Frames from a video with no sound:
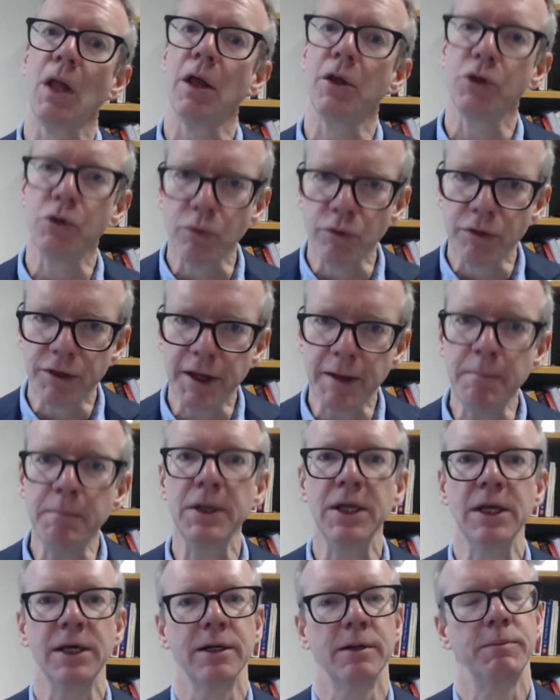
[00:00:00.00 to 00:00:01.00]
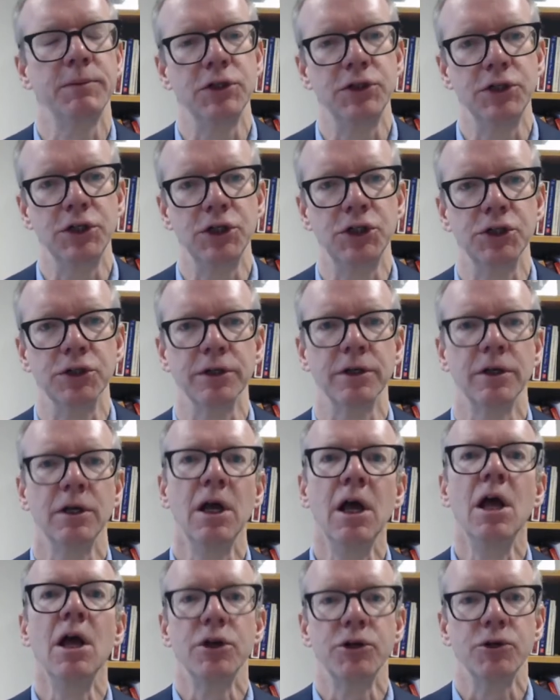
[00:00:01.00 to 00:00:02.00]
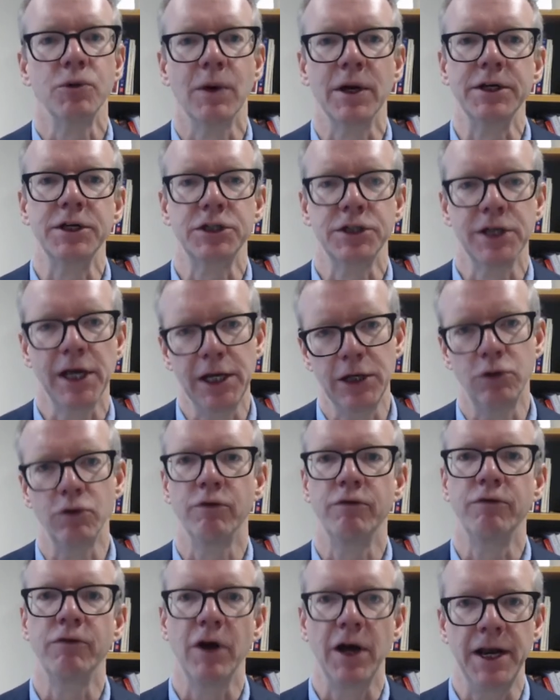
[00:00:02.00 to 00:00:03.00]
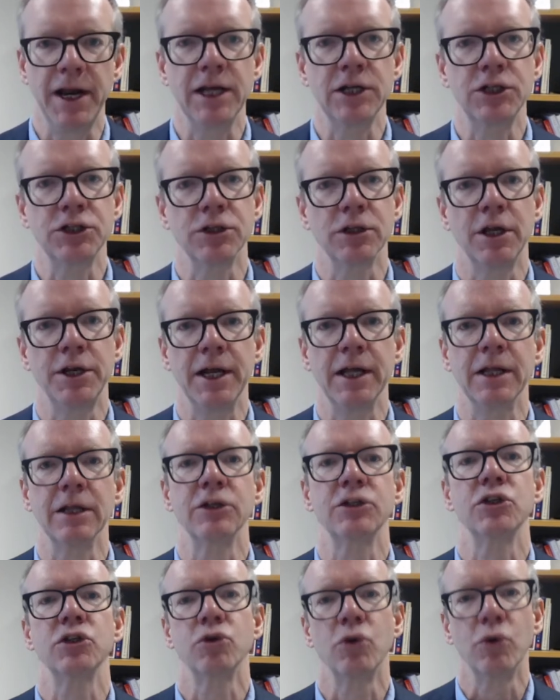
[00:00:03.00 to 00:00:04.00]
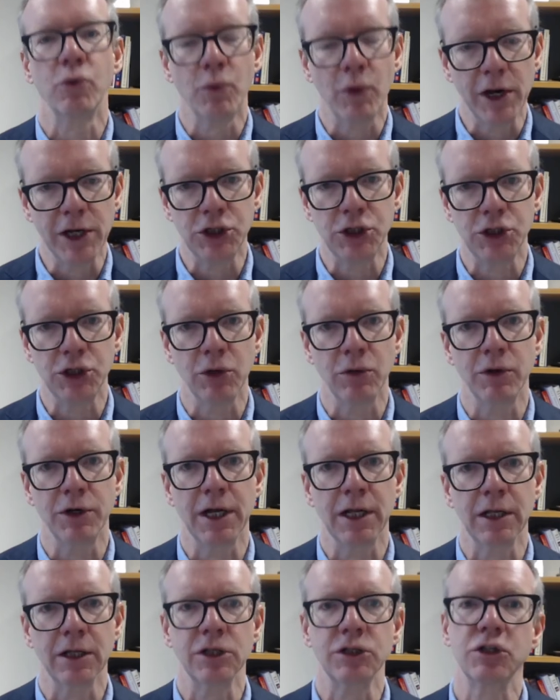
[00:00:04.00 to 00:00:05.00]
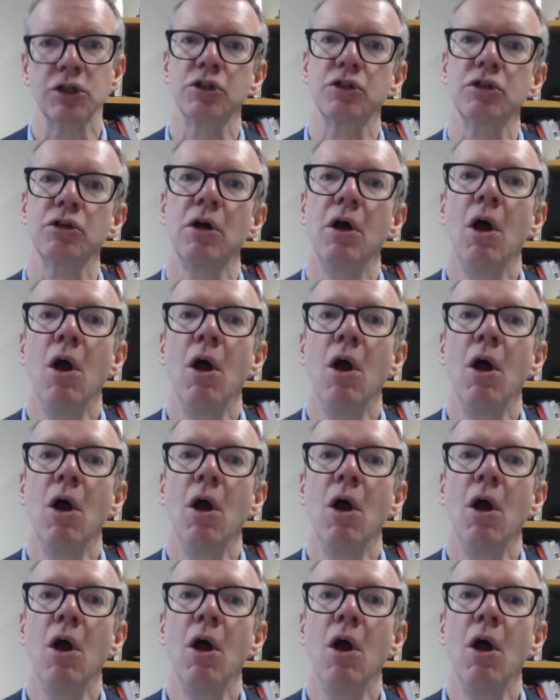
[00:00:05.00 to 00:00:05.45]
You'll then be in a position to undertake your financial analysis or ratio analysis.